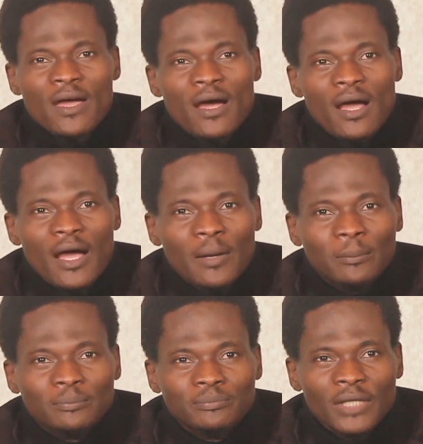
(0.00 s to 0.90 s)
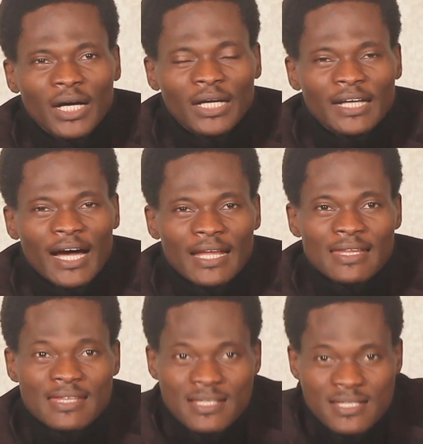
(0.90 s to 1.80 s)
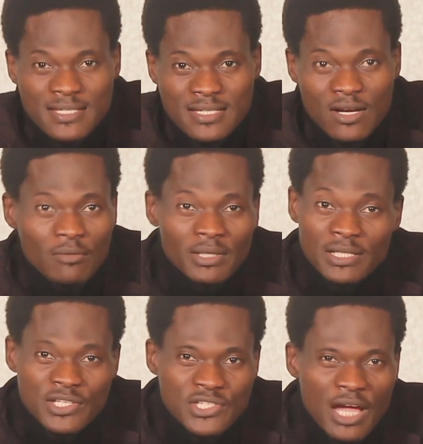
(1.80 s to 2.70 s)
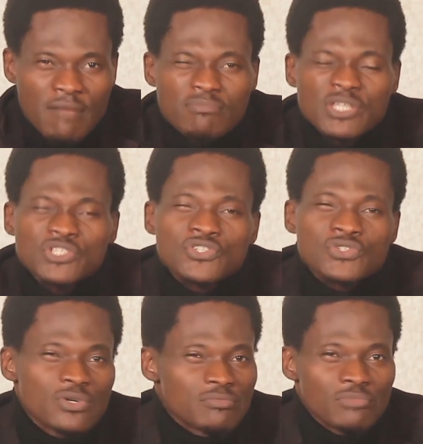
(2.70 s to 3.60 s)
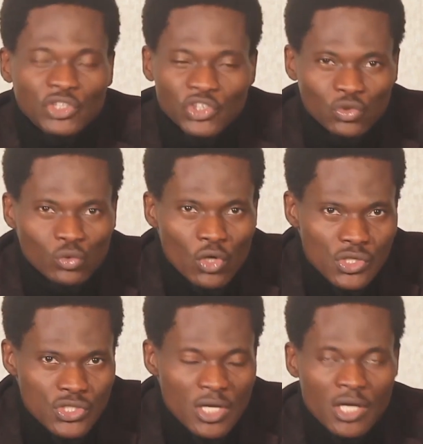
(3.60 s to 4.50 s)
And this coming this time means so much to us.